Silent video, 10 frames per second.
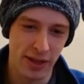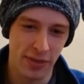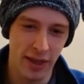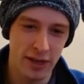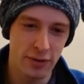and
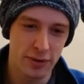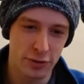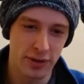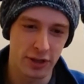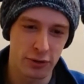then you
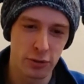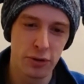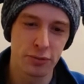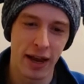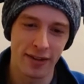construct a
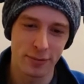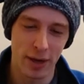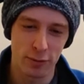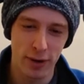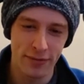crude raft
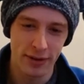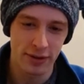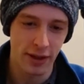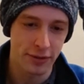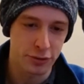by weaving the
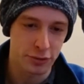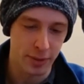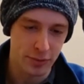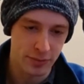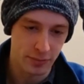leather
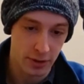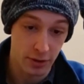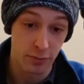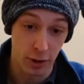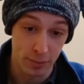strips,
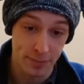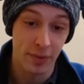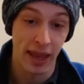your rope,